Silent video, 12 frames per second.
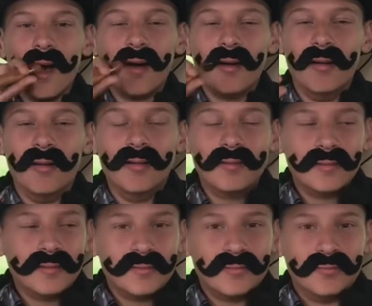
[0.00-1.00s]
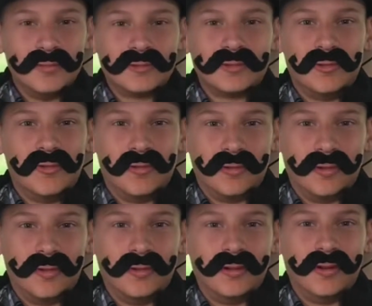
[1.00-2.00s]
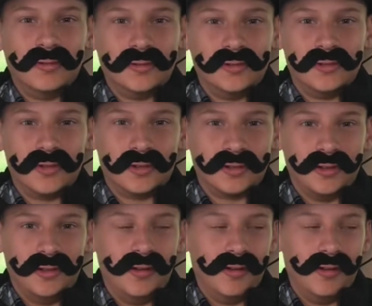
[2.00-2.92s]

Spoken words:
Hey, must have overdone it on the jerky.